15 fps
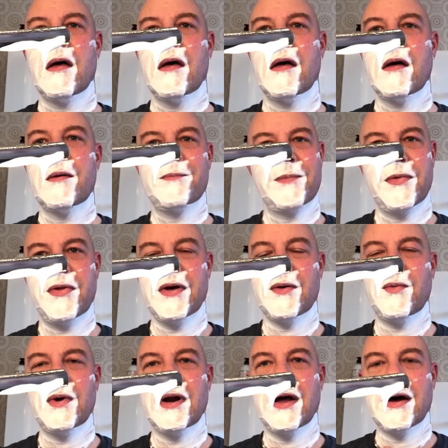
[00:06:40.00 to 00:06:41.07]
I
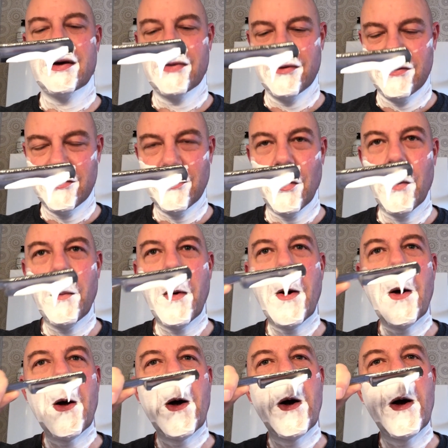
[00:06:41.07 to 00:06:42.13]
think we like the soap,
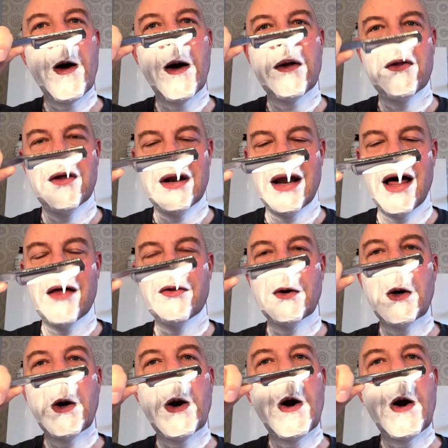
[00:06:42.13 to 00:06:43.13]
the lather.